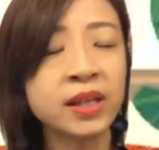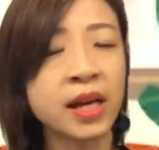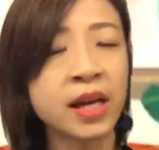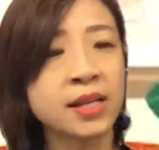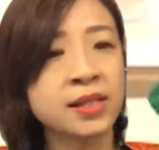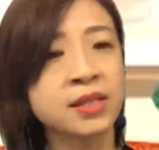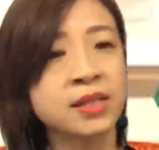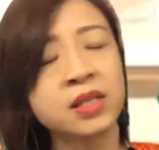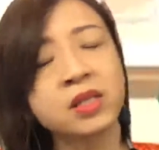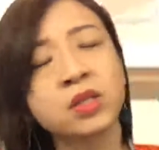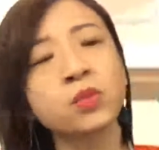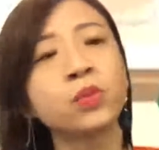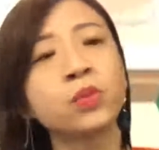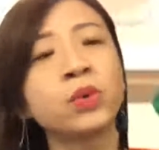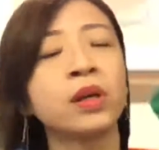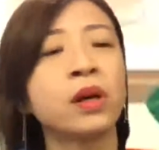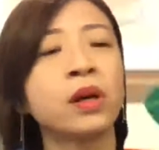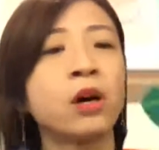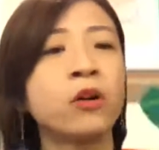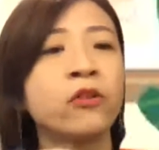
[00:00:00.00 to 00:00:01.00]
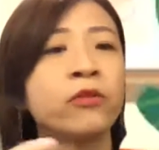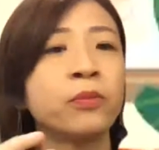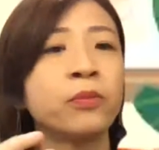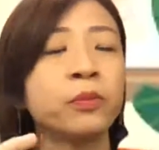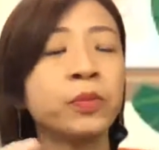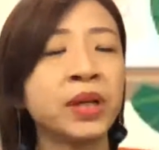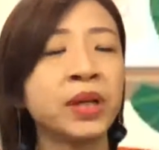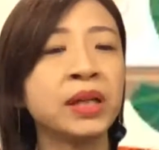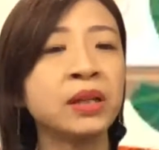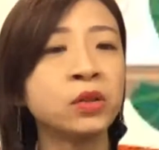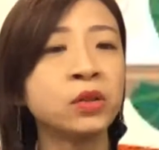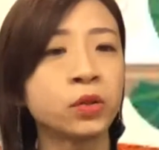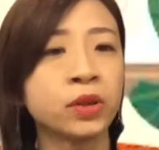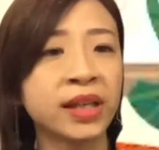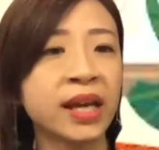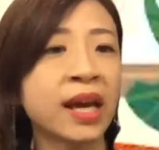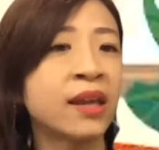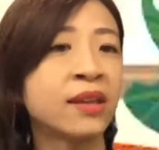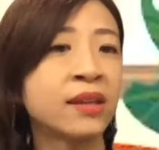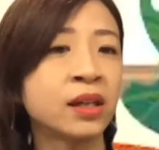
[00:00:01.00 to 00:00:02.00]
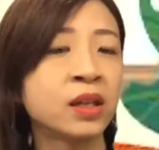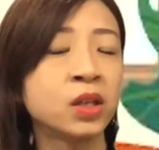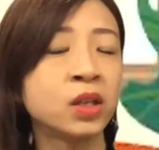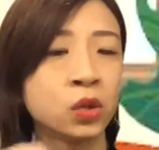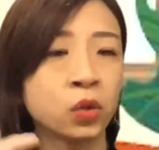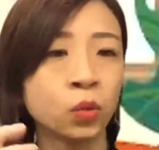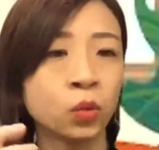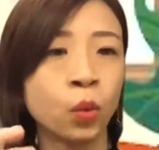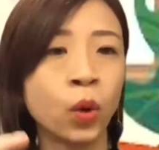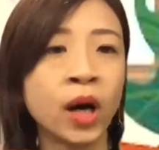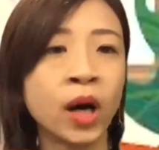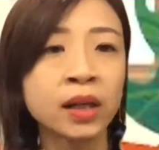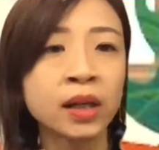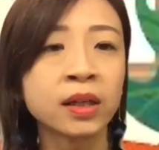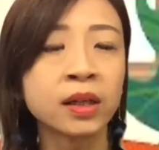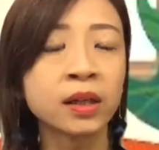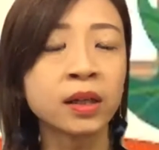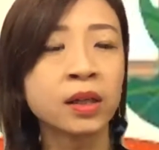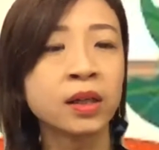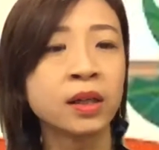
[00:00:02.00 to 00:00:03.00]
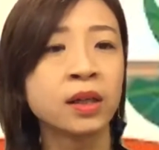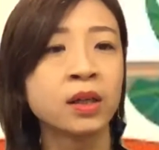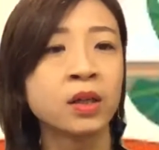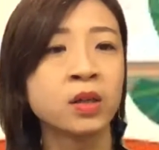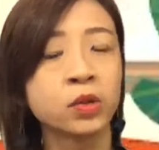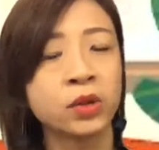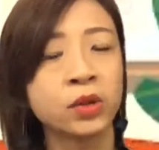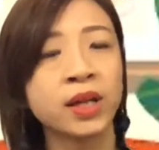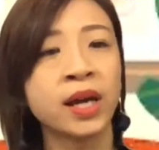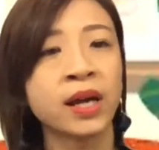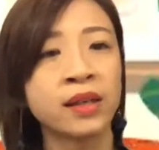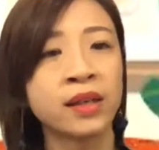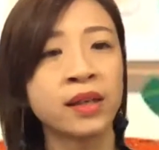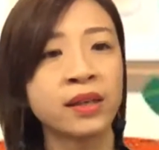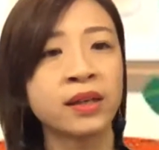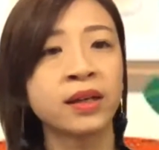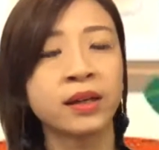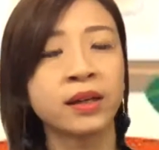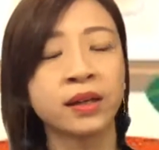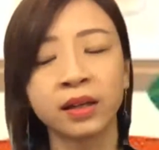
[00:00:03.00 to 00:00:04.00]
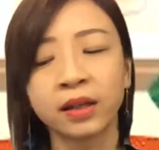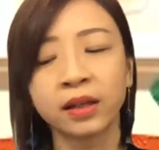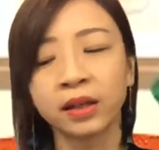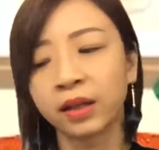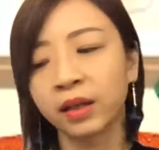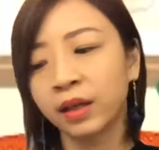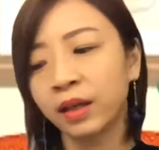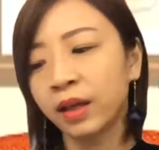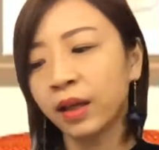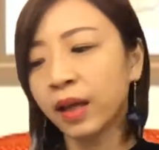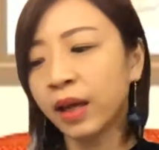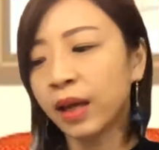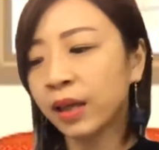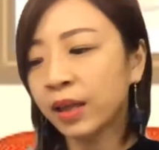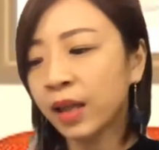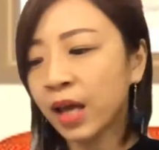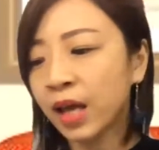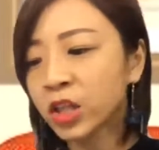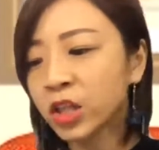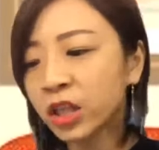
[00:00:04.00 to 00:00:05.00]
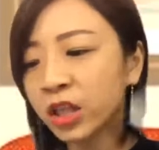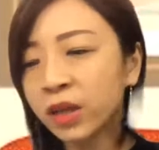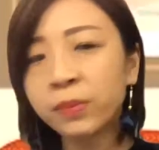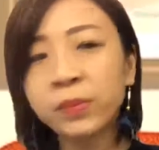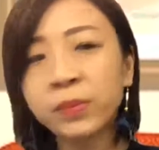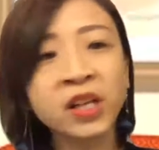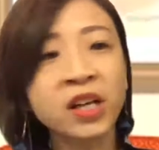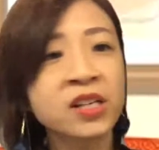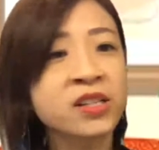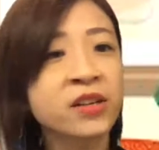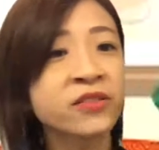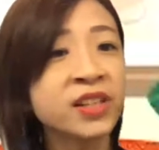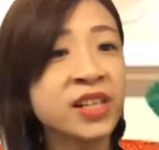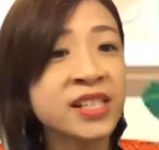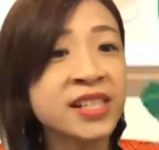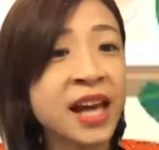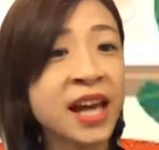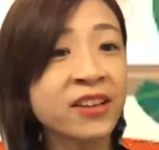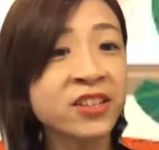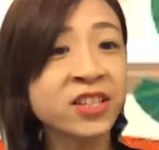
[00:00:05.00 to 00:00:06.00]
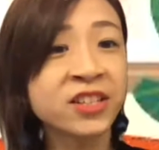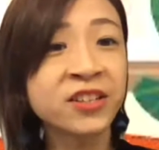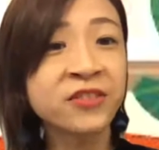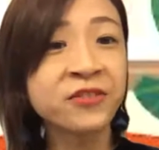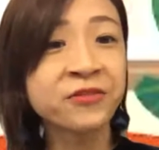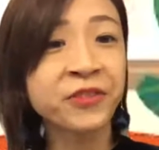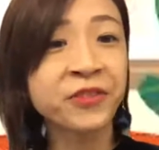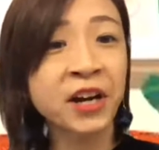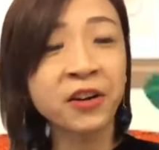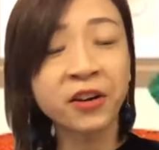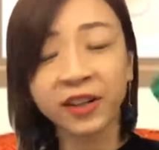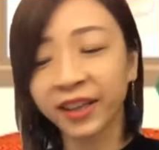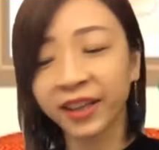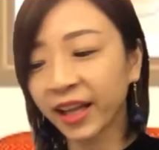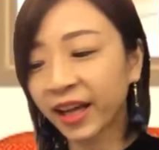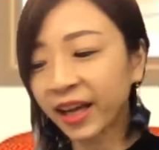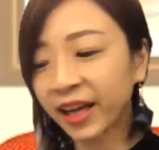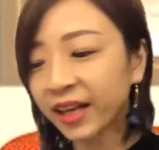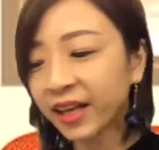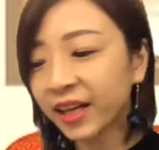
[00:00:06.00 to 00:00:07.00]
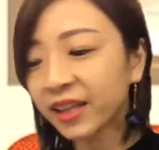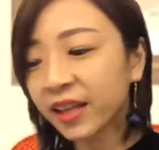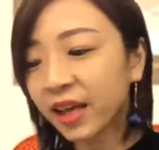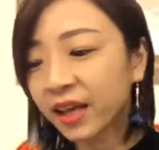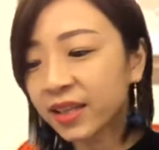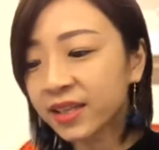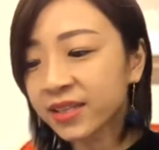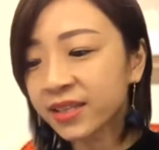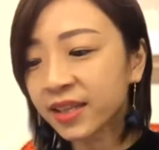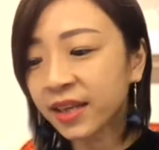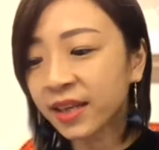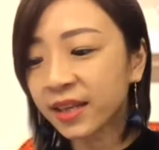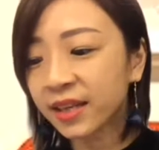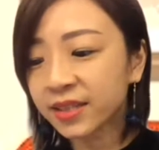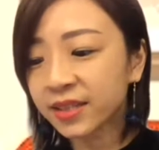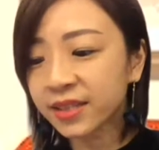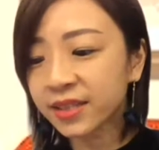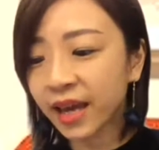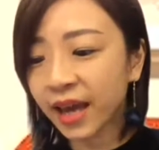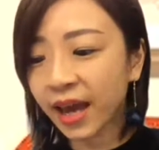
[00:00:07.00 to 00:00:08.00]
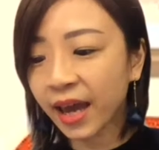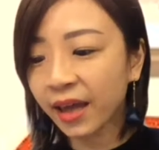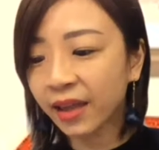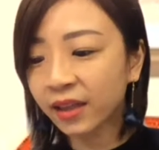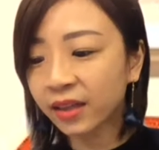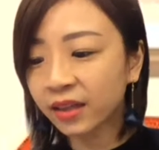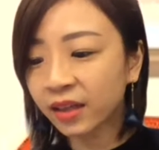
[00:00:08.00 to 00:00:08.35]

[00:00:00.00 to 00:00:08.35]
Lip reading: has this word of being together. You work together. And actually, because of this, I actually found online that it says that